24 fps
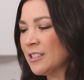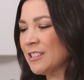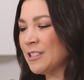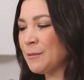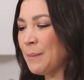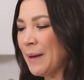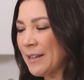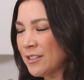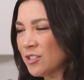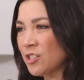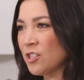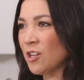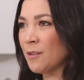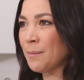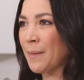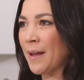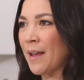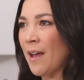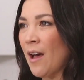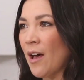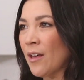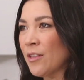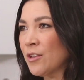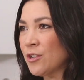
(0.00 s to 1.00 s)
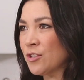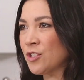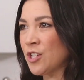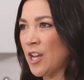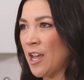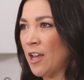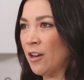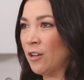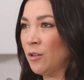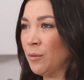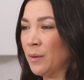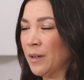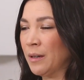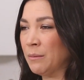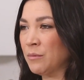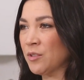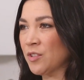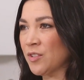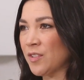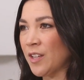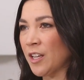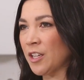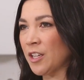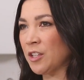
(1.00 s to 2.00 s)
especially on my other channel when I'm
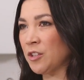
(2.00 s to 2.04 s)
just